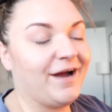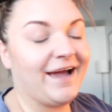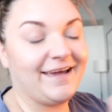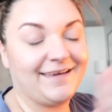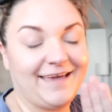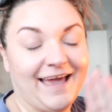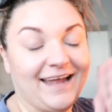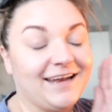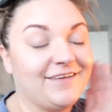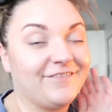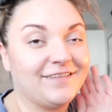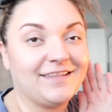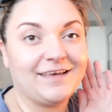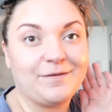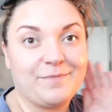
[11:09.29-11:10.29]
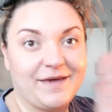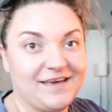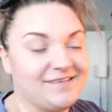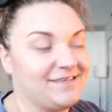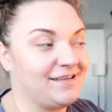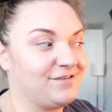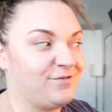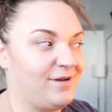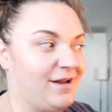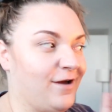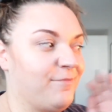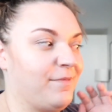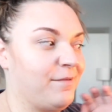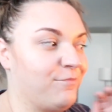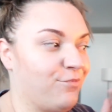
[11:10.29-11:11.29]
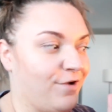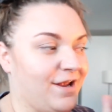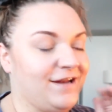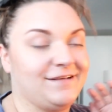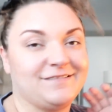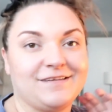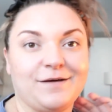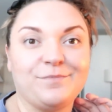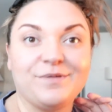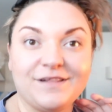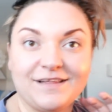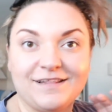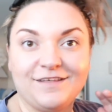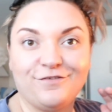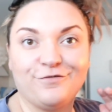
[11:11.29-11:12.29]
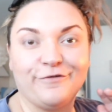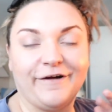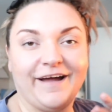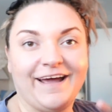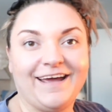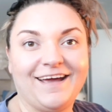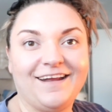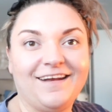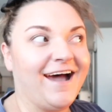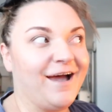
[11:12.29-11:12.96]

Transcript: I can't even like make sense right now. My brain is completely fried.